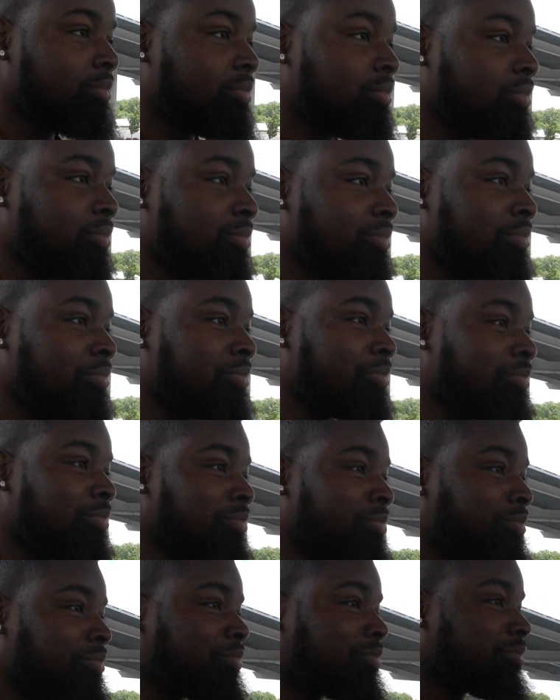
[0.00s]

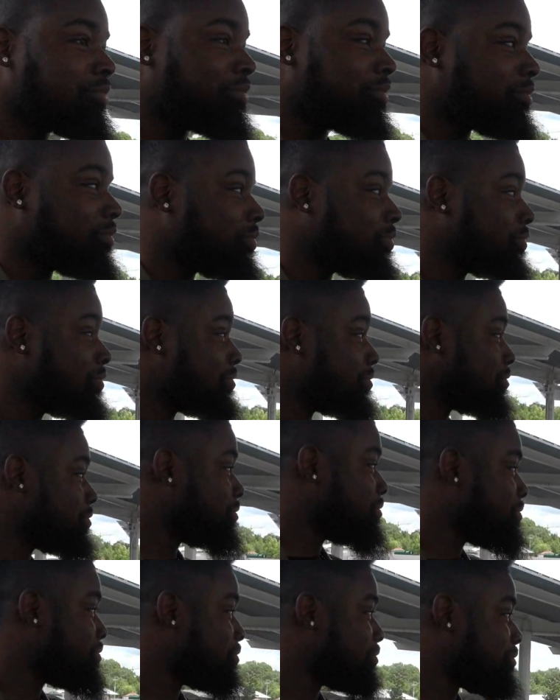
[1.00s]
That's some baller
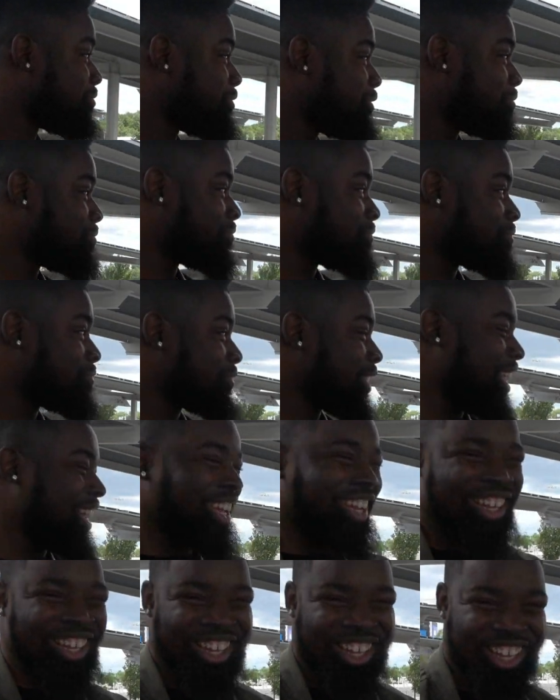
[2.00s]
shit.
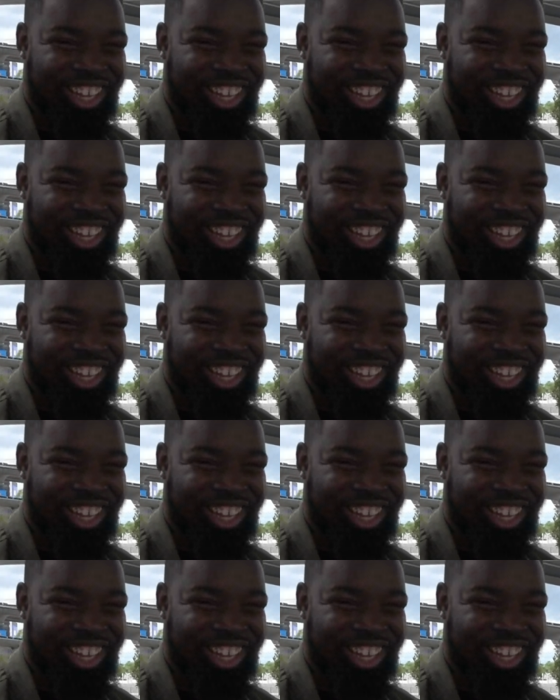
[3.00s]
That's